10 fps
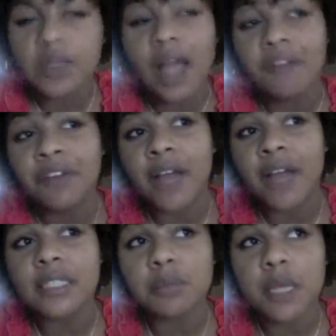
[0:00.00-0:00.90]
I forgot
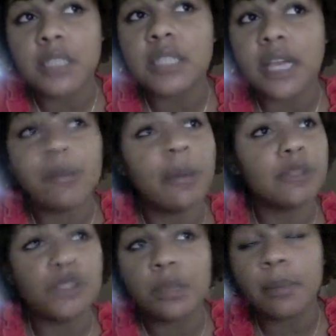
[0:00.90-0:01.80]
this man's name. I'm
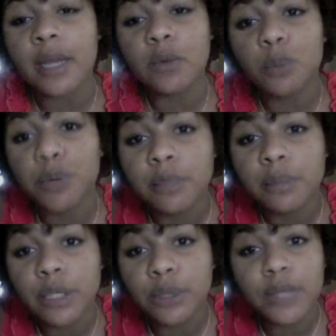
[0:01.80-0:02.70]
sure somebody will put it
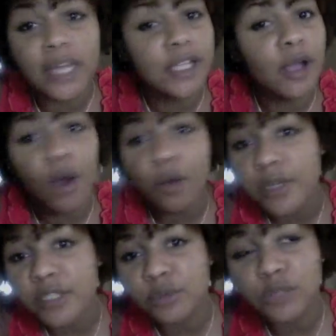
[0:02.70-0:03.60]
below like y'all always do.